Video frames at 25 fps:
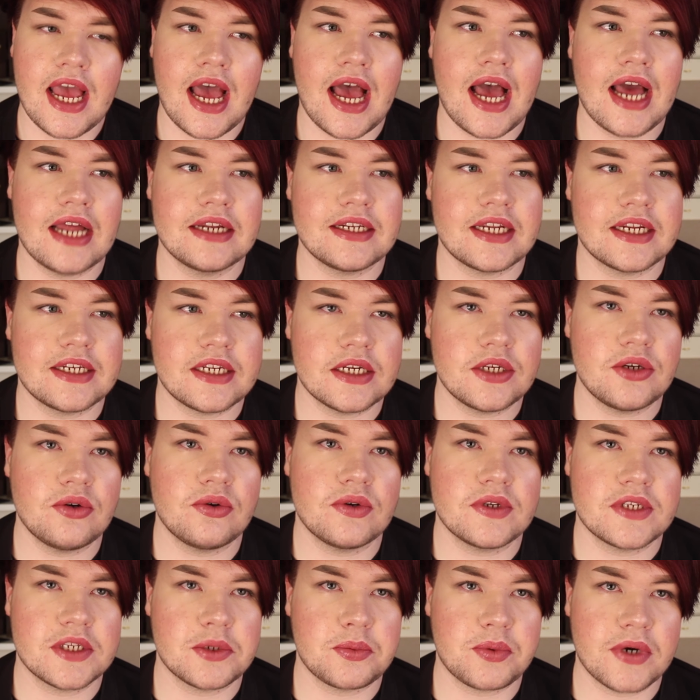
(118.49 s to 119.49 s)
and I did
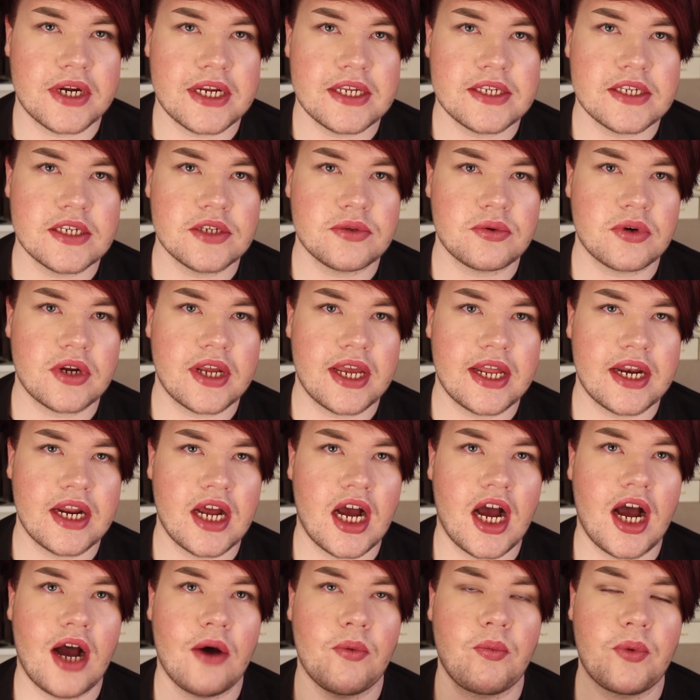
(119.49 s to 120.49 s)
notice the prices were kind of
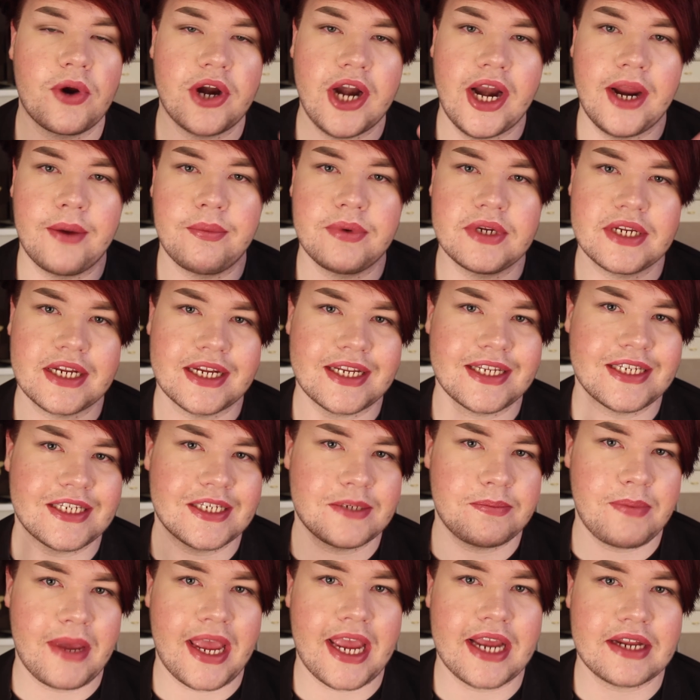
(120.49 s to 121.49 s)
up where I would
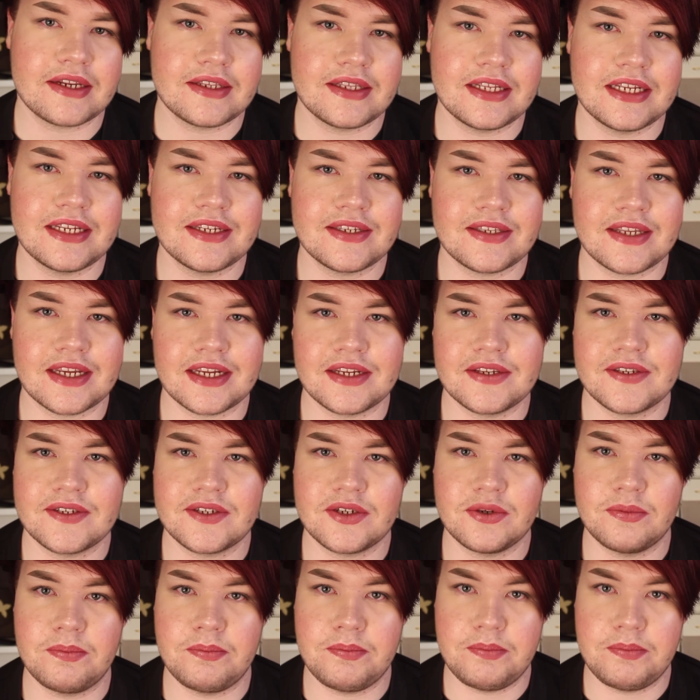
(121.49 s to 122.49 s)
expect these things to